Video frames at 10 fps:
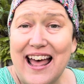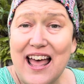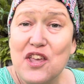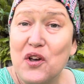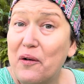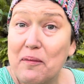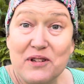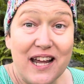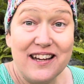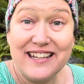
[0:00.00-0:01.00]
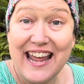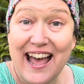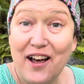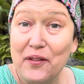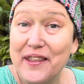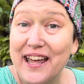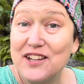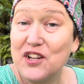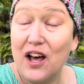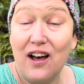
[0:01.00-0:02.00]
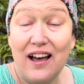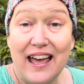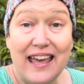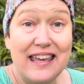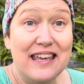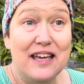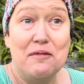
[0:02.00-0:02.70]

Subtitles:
you're updated now that I